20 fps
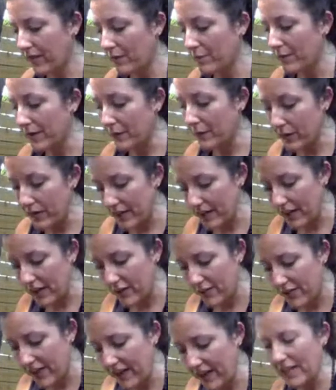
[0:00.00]
But when,
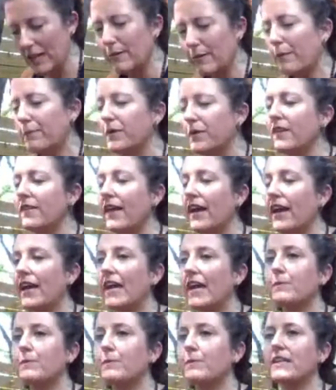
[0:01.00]
thinking about putting that
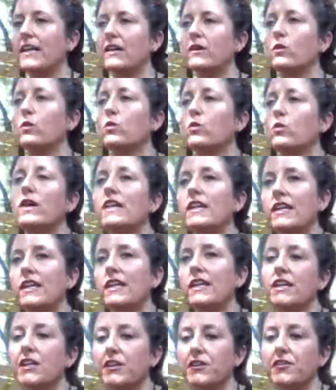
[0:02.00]
hammer down, what
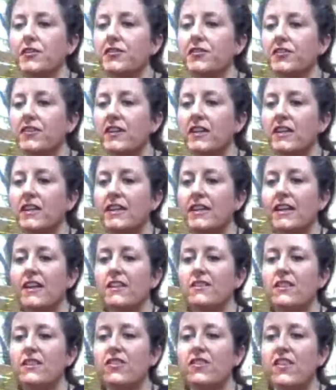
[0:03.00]
if
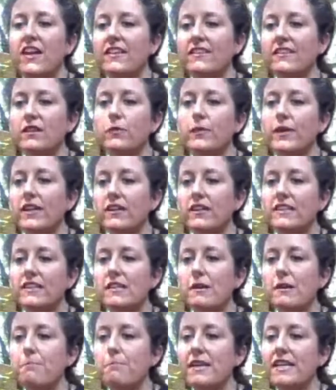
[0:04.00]
the thing that we are
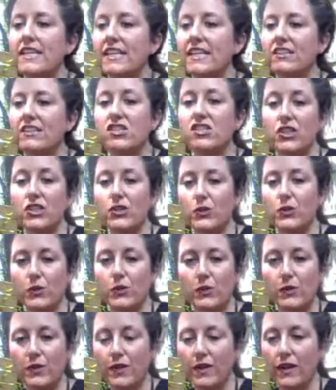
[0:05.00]
committing
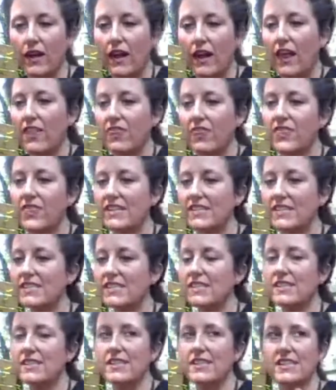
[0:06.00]
to, this,
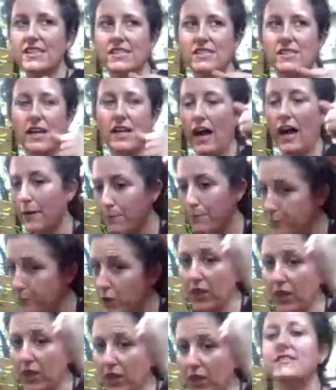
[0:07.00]
I'm
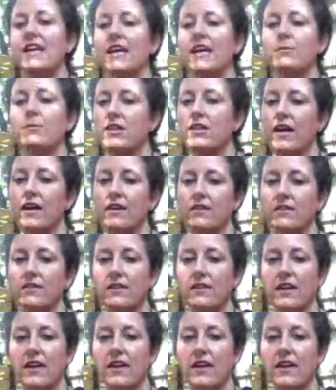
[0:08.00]
putting this hammer down.